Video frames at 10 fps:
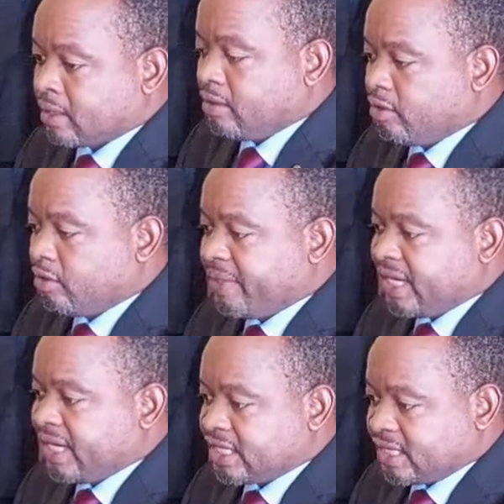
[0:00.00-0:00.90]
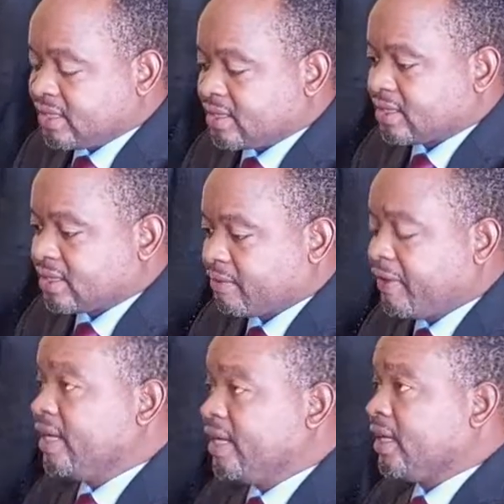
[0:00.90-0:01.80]
nominations
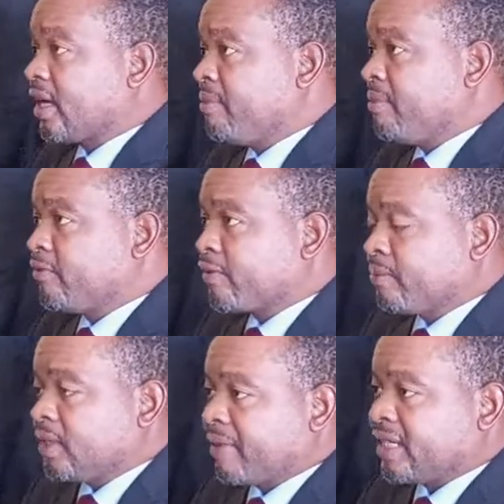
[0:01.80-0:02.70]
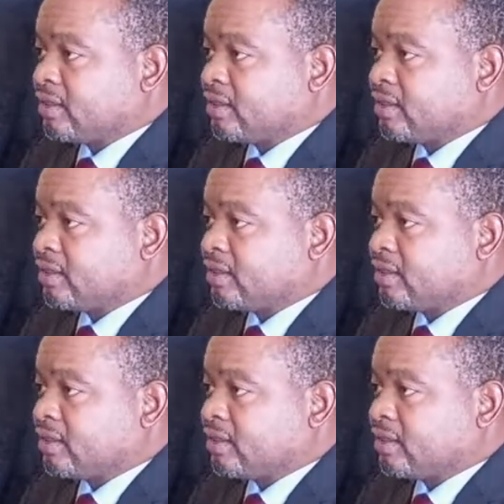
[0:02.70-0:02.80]
failing coming from the party?